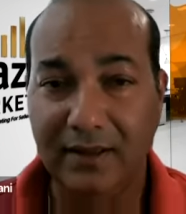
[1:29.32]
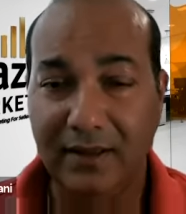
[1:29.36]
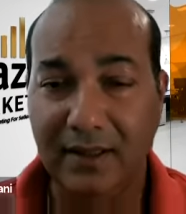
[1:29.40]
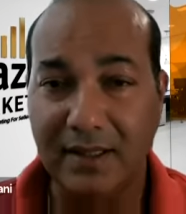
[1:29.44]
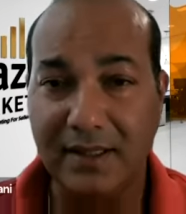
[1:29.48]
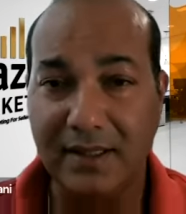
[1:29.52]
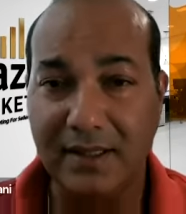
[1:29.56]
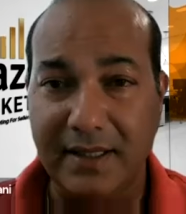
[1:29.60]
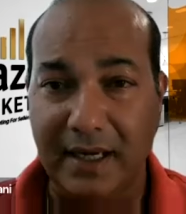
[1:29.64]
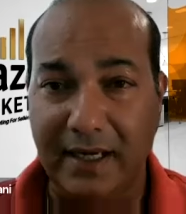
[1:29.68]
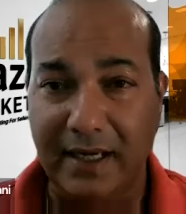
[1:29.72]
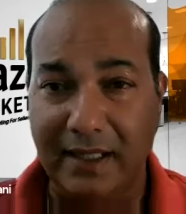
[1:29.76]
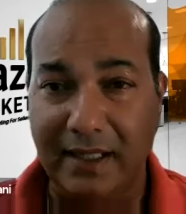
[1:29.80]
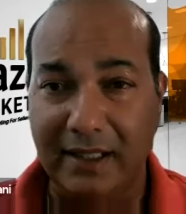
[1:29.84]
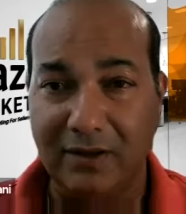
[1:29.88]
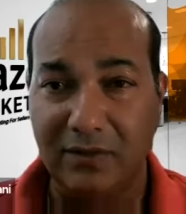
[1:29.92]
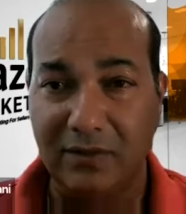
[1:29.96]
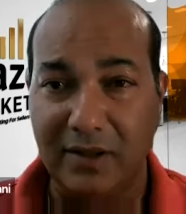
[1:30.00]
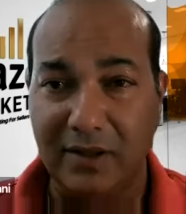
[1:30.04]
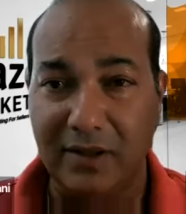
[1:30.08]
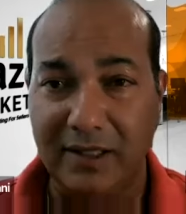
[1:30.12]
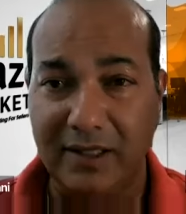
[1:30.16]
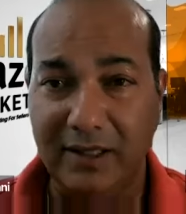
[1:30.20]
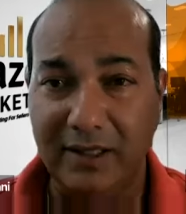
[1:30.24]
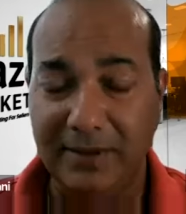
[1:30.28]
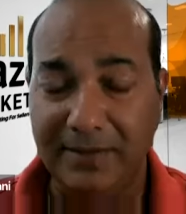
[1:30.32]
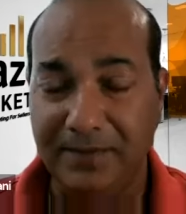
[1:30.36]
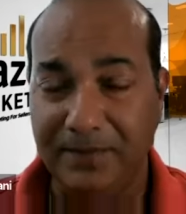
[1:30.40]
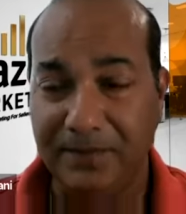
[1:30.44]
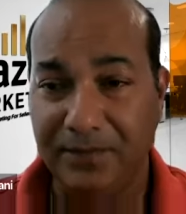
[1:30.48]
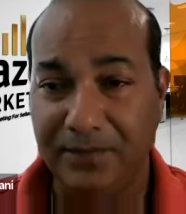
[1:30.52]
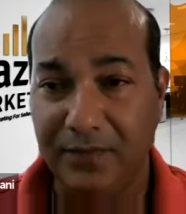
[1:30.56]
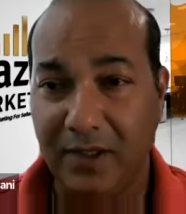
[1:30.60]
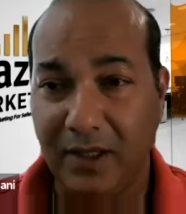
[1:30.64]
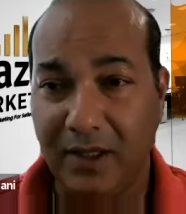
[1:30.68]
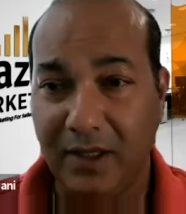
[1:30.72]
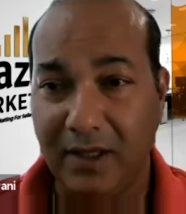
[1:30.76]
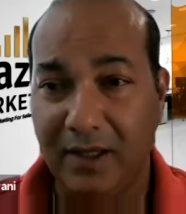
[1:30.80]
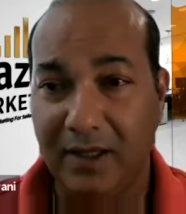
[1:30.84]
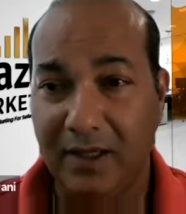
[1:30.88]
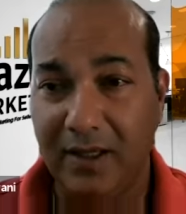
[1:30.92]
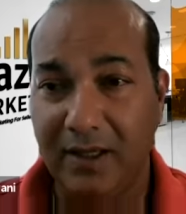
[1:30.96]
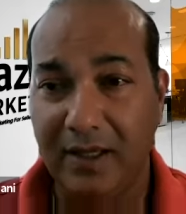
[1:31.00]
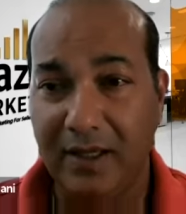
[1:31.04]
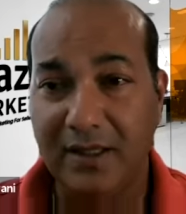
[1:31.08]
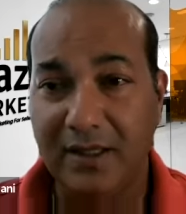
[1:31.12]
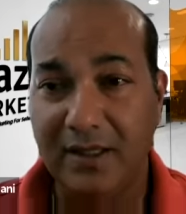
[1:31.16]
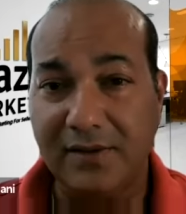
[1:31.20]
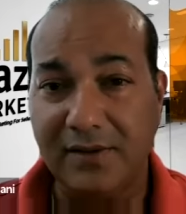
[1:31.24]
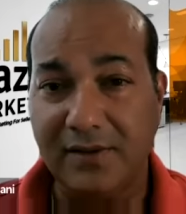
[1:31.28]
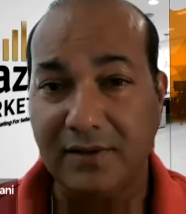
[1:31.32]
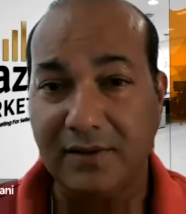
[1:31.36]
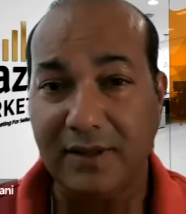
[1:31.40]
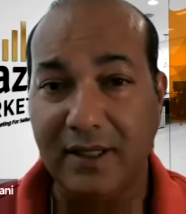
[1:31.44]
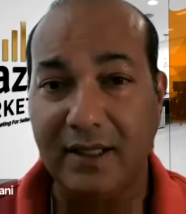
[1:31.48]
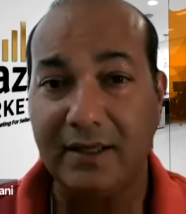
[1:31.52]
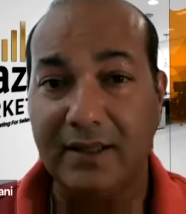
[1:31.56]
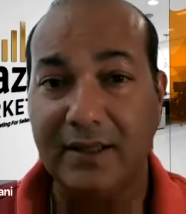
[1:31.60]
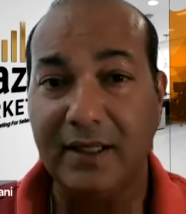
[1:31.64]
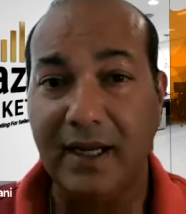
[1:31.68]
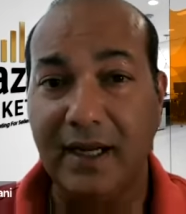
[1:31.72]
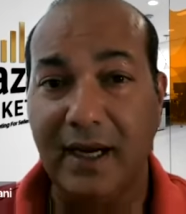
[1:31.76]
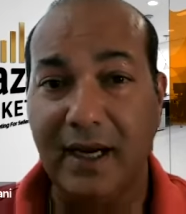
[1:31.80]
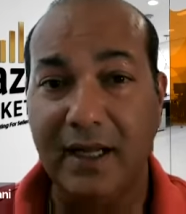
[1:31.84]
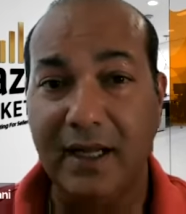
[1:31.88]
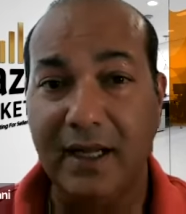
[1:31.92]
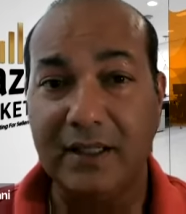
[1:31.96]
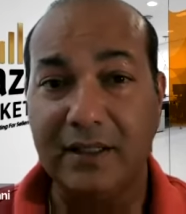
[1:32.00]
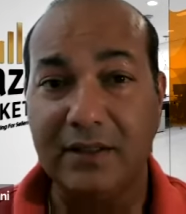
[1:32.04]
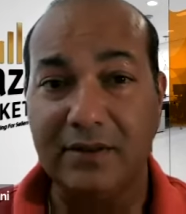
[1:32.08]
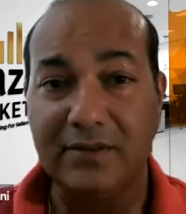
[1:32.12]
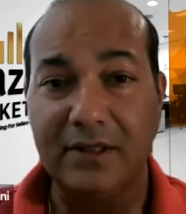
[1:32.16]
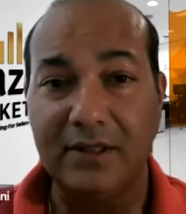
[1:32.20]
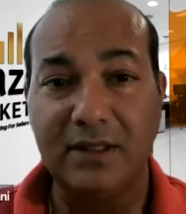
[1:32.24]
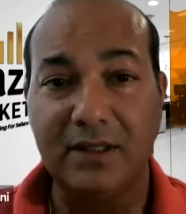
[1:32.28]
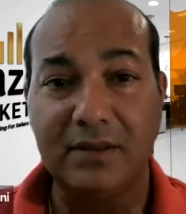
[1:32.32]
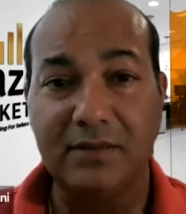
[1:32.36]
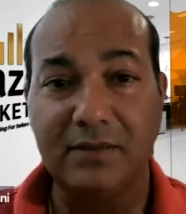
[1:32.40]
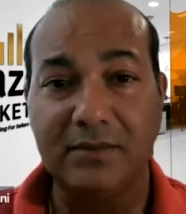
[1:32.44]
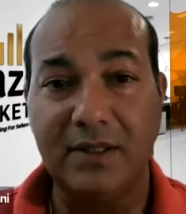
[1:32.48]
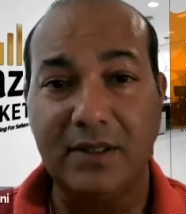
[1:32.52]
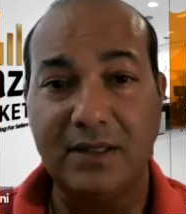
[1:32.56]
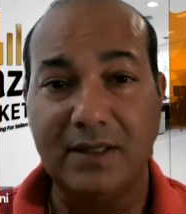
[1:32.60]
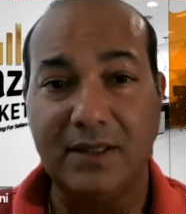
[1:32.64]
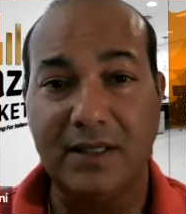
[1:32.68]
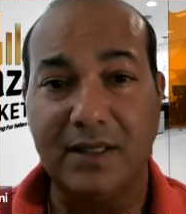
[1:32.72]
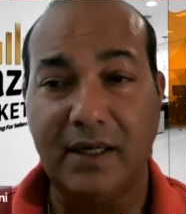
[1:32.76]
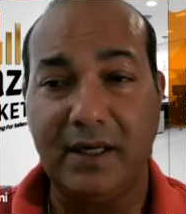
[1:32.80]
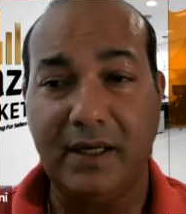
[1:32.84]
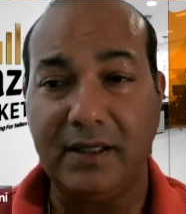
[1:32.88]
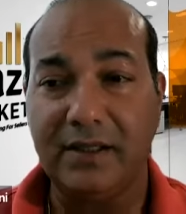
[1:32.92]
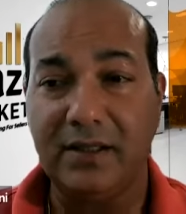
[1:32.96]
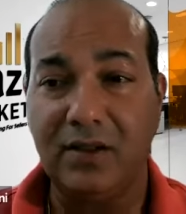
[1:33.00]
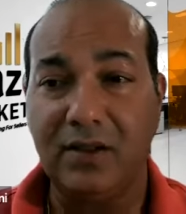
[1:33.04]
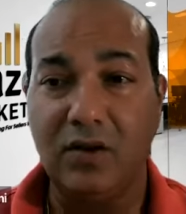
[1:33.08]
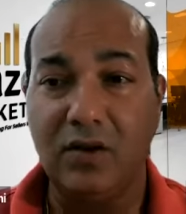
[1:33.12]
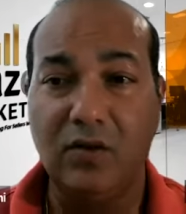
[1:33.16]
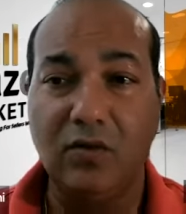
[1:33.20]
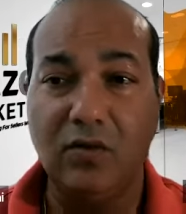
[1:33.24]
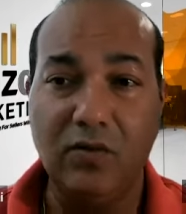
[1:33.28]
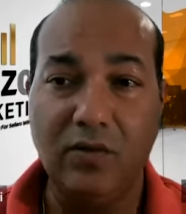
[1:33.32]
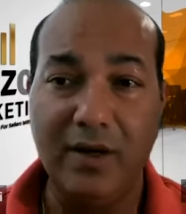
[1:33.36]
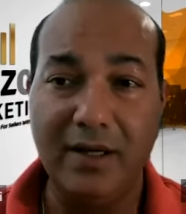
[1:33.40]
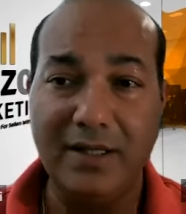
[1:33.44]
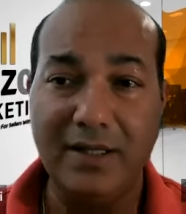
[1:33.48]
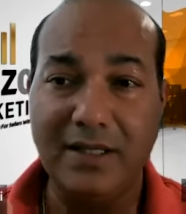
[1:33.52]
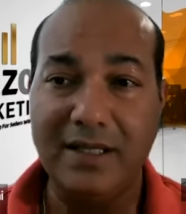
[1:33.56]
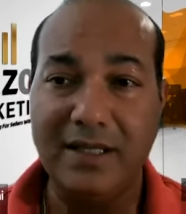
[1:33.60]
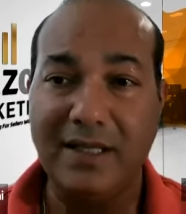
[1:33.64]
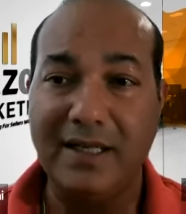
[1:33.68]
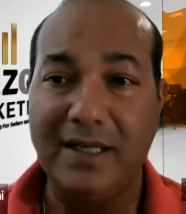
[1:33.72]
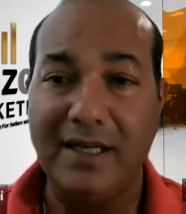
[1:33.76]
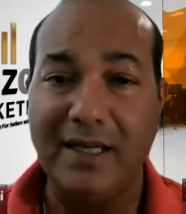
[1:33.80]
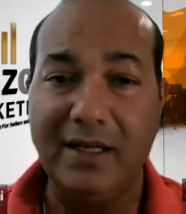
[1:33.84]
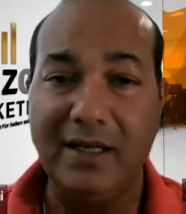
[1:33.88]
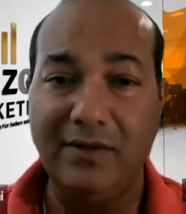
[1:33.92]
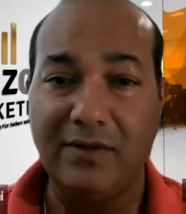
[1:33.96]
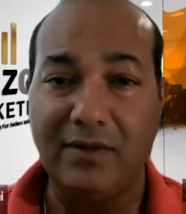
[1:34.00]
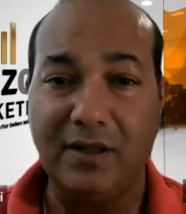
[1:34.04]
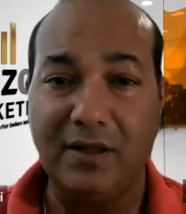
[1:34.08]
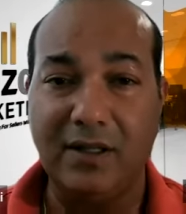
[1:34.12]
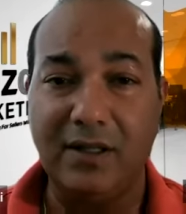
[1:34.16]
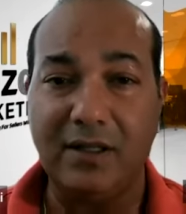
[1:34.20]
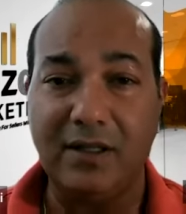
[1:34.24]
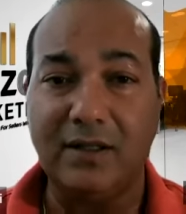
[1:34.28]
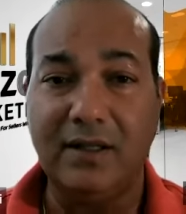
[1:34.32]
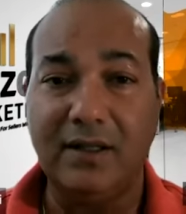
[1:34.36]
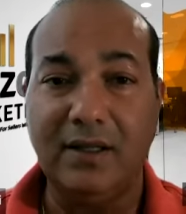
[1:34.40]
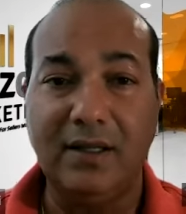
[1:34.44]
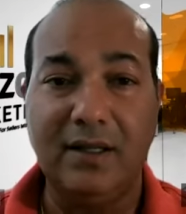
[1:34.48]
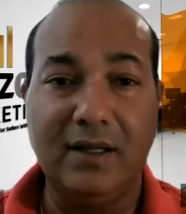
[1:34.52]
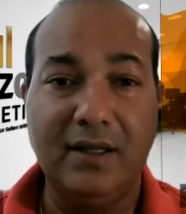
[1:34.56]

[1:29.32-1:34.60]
The second way is to let the algorithm decide which keyword